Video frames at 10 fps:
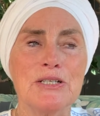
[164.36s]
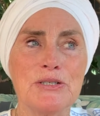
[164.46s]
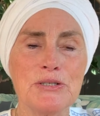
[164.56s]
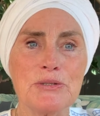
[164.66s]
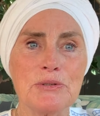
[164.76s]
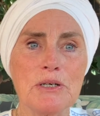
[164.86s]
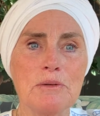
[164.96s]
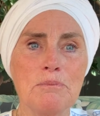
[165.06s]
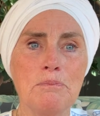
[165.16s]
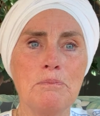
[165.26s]
do.
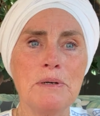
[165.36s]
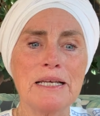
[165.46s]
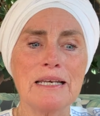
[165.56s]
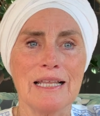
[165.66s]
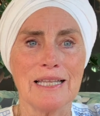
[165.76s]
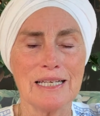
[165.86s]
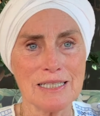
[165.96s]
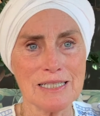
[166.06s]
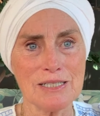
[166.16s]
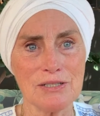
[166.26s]
But that
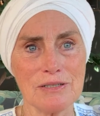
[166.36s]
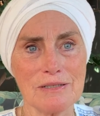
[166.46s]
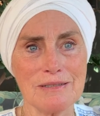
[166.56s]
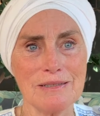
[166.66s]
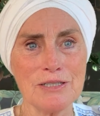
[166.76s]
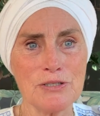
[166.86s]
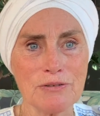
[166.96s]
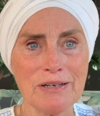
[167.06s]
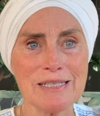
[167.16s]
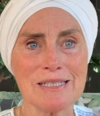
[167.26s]
doesn't
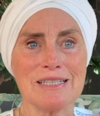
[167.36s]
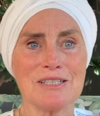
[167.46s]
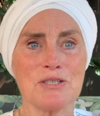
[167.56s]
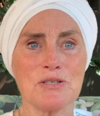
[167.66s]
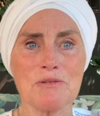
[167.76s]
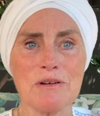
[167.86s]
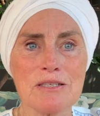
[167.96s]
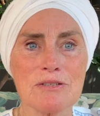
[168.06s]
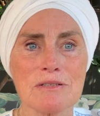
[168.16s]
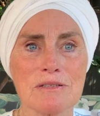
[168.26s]
address the
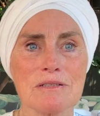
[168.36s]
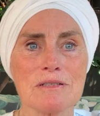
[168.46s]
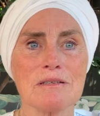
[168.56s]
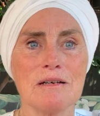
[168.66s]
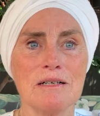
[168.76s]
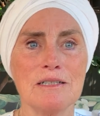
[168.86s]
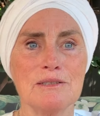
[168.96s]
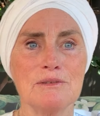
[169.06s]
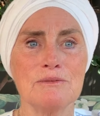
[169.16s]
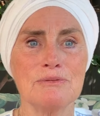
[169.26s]
stressors
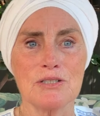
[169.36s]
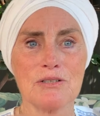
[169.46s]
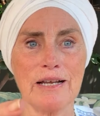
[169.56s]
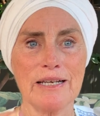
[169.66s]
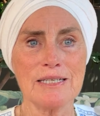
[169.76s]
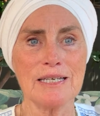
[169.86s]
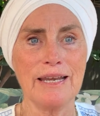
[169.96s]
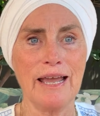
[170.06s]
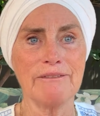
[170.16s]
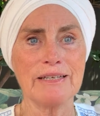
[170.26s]
of trying to
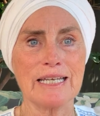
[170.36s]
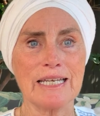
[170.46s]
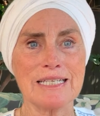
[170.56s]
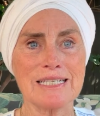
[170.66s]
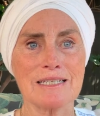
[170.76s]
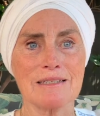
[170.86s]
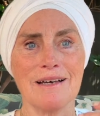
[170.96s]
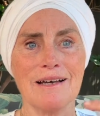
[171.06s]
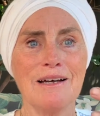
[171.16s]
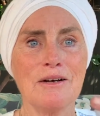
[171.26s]
navigate
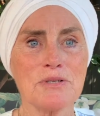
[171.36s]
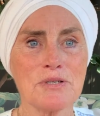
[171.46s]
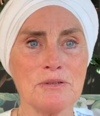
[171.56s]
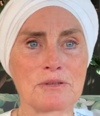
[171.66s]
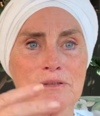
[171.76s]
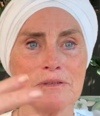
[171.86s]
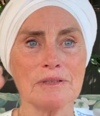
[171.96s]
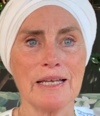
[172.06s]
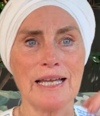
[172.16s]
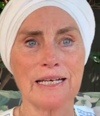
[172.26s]
a
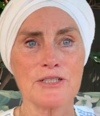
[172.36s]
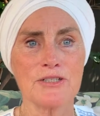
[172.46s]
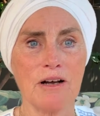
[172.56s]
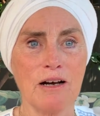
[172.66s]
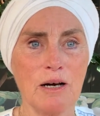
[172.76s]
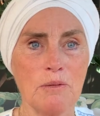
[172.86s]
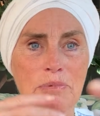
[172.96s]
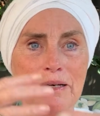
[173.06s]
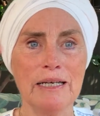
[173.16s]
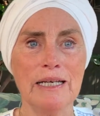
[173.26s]
household and a job
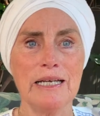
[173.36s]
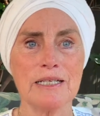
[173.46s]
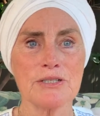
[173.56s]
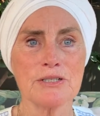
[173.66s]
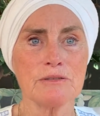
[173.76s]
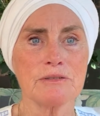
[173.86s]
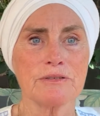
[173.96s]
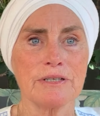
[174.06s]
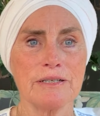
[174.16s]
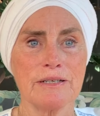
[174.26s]
and
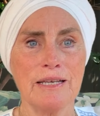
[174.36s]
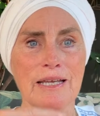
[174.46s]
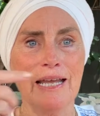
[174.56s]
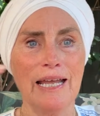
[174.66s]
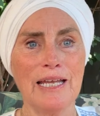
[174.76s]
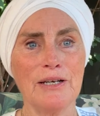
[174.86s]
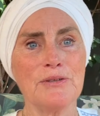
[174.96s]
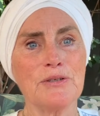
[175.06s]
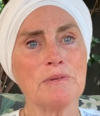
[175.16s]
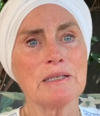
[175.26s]
children
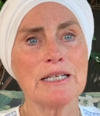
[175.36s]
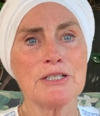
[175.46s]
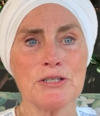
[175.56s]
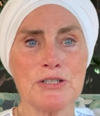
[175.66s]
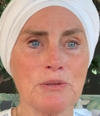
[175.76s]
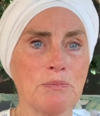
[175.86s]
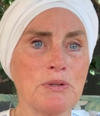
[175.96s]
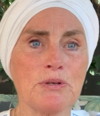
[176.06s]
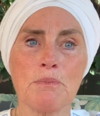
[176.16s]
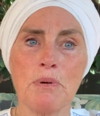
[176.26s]
and your relationship
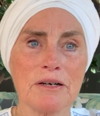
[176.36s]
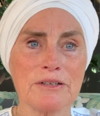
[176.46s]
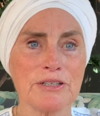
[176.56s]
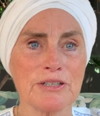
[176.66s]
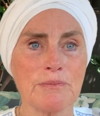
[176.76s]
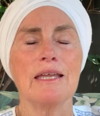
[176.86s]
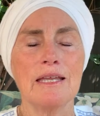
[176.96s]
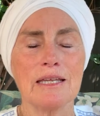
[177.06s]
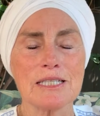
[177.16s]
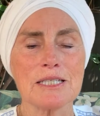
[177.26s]
with your partner.
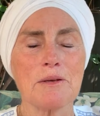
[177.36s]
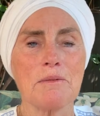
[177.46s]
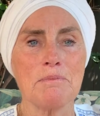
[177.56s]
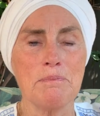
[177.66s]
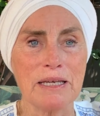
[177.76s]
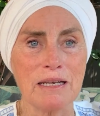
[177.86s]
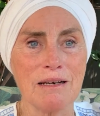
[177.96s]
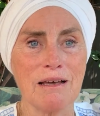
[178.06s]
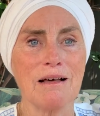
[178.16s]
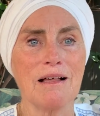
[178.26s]
It's
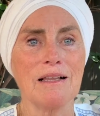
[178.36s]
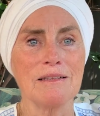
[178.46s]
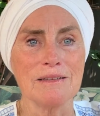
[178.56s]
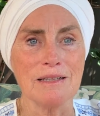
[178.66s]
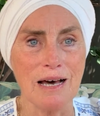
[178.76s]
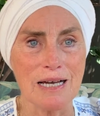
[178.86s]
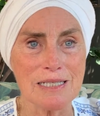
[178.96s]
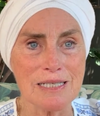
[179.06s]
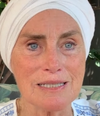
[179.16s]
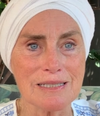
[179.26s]
been a
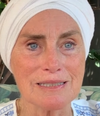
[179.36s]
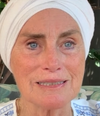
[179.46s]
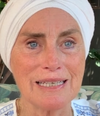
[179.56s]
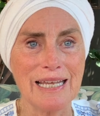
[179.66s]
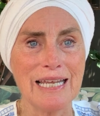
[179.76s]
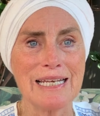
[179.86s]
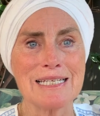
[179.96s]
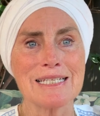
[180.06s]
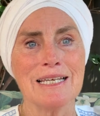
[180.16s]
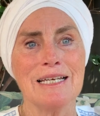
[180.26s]
lot.
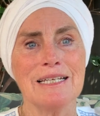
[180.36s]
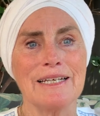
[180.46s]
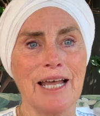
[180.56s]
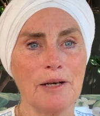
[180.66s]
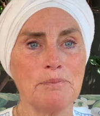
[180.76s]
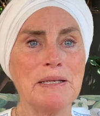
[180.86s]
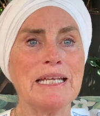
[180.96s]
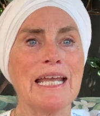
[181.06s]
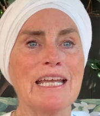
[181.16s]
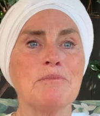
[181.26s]
And not
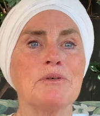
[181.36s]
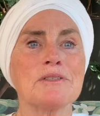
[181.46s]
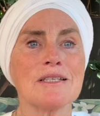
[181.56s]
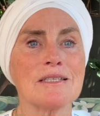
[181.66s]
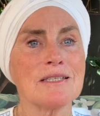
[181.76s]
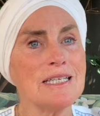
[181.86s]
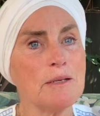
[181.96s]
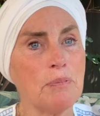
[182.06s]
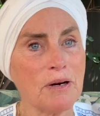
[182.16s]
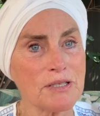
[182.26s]
being able to see
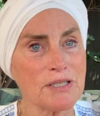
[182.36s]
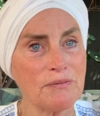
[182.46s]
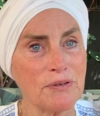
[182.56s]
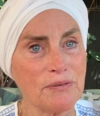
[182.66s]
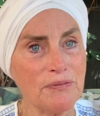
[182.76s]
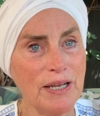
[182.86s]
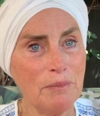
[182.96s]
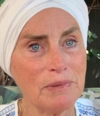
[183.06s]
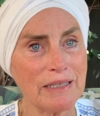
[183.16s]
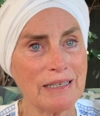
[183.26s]
parts of your
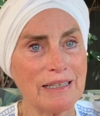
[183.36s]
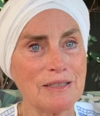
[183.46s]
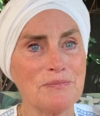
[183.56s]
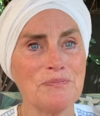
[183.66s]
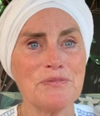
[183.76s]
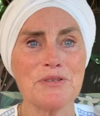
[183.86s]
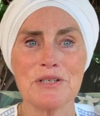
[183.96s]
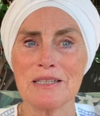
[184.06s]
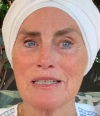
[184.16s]
family during